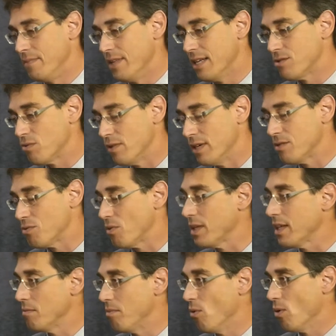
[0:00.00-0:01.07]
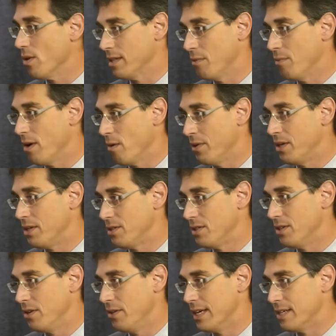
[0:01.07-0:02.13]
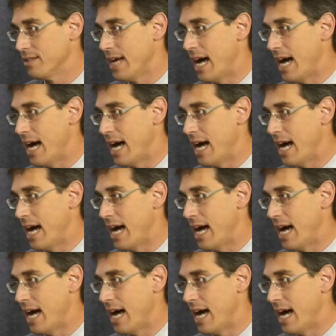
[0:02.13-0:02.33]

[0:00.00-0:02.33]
It's really important that we're able to do this.